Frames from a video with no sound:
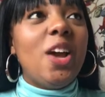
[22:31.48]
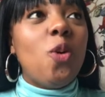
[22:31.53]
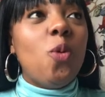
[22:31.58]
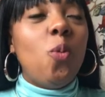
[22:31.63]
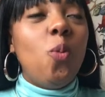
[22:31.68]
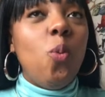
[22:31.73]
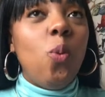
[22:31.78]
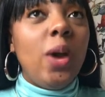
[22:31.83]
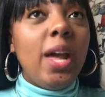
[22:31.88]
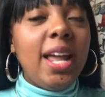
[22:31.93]

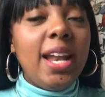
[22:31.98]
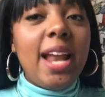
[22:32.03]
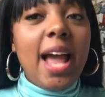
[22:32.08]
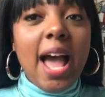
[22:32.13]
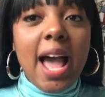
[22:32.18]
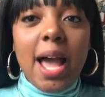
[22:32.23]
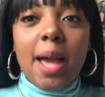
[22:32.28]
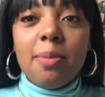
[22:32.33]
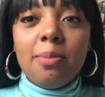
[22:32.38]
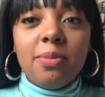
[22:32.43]
when
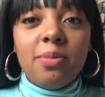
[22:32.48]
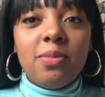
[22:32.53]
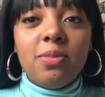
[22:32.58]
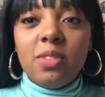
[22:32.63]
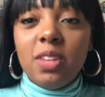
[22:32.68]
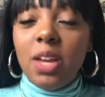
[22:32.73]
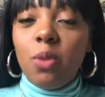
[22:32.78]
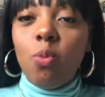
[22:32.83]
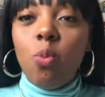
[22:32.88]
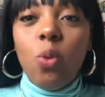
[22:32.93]

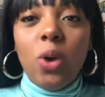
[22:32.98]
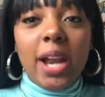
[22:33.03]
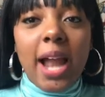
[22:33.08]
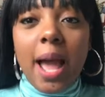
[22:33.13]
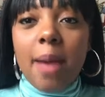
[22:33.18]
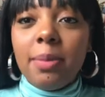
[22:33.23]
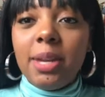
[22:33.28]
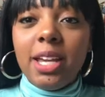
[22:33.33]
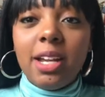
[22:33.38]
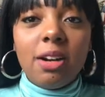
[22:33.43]
I'm, when
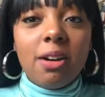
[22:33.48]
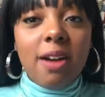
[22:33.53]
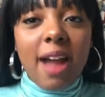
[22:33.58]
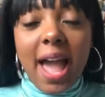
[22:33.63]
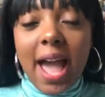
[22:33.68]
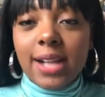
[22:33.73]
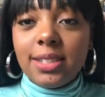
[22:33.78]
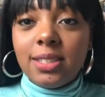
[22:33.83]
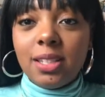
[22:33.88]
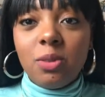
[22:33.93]
I'm
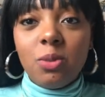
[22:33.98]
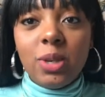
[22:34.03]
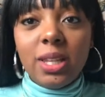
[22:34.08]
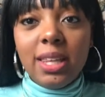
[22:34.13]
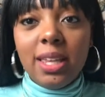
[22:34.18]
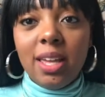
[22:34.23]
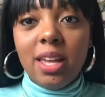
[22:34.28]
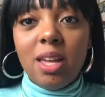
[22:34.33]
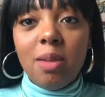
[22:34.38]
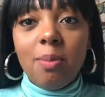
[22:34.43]
interacting with
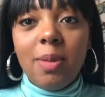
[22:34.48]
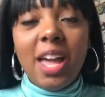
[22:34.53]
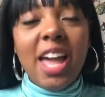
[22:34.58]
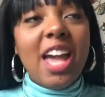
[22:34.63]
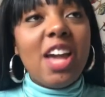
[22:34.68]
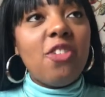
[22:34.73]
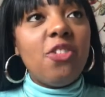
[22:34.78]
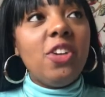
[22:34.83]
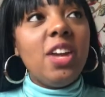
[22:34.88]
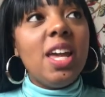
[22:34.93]
him,
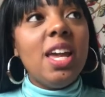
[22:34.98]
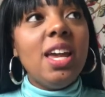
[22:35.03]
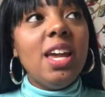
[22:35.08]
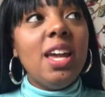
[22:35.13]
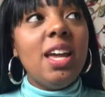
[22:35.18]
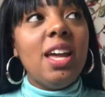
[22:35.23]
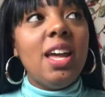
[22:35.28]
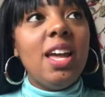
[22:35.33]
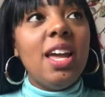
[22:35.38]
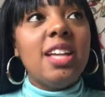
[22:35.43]
if he
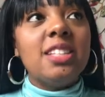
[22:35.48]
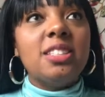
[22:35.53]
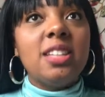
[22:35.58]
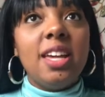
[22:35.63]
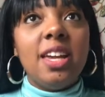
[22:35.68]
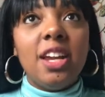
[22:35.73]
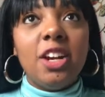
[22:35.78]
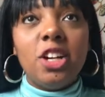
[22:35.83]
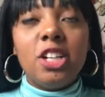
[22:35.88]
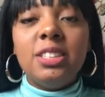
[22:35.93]
is
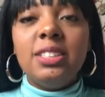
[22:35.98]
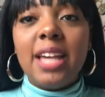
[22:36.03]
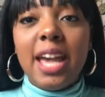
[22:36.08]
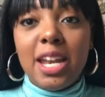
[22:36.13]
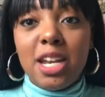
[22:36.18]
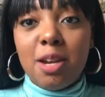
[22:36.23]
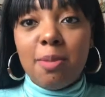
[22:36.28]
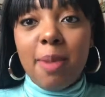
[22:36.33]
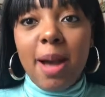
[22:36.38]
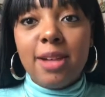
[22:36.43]

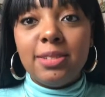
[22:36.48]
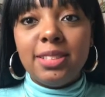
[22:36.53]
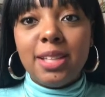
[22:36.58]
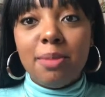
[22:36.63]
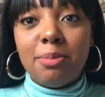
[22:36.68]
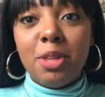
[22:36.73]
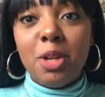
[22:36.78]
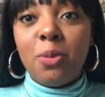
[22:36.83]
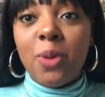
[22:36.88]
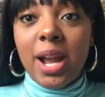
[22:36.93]
irritated about
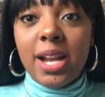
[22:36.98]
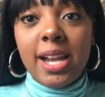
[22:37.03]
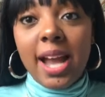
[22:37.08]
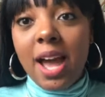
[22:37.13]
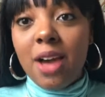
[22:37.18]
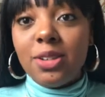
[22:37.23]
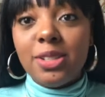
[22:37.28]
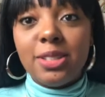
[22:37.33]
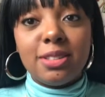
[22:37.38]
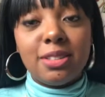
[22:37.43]
something right
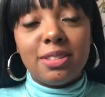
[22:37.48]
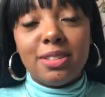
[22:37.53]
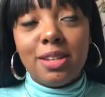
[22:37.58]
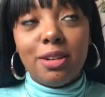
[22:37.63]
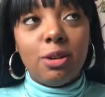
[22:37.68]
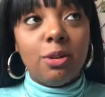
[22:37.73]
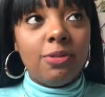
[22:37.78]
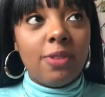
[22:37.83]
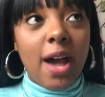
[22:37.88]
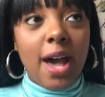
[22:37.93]
now, he's a
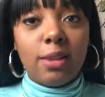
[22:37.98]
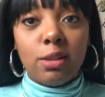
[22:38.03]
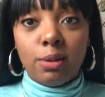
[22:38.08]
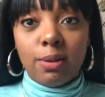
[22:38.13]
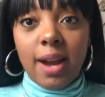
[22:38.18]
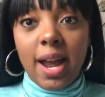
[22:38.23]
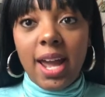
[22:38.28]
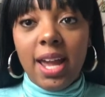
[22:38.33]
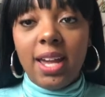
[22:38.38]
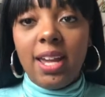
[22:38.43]
single father,
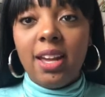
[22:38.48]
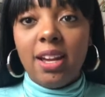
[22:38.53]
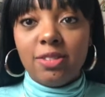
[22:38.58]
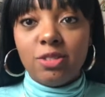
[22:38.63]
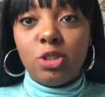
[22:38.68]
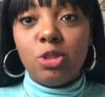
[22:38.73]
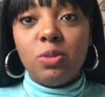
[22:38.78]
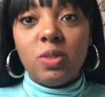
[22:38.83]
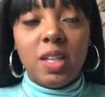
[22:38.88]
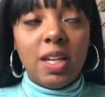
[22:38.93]
right, he, of
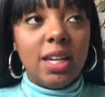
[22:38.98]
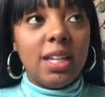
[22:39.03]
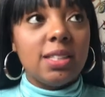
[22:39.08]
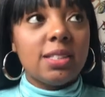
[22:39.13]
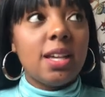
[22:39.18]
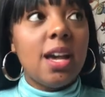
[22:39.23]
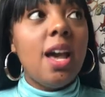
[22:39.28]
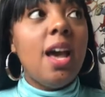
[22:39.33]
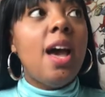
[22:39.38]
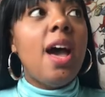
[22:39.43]
two
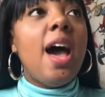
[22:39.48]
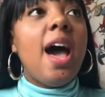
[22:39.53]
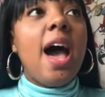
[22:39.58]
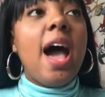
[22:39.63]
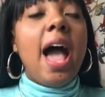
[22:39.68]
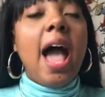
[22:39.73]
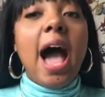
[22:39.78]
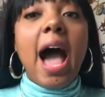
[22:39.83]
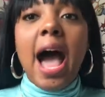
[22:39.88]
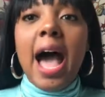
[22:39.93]
kids.
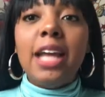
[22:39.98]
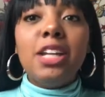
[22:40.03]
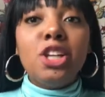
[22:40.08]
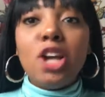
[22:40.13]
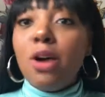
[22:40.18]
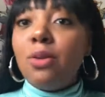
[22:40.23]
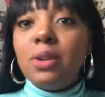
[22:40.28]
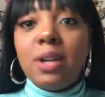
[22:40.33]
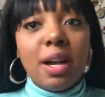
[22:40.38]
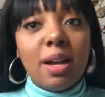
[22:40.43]
I
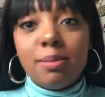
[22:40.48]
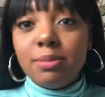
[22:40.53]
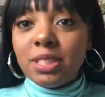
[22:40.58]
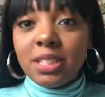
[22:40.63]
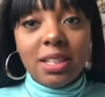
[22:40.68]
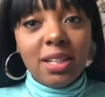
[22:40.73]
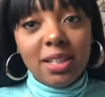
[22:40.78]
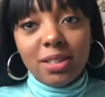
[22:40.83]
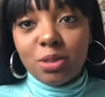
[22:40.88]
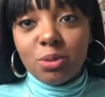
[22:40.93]
don't come
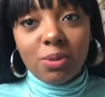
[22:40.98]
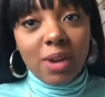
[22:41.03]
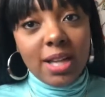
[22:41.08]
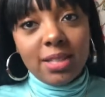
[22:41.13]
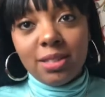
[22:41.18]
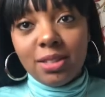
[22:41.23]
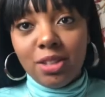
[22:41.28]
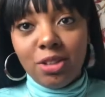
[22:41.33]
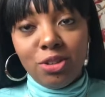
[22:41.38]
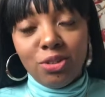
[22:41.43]
to his
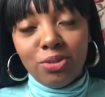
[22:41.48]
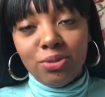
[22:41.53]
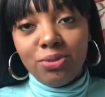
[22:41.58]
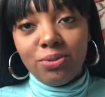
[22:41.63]
rescue.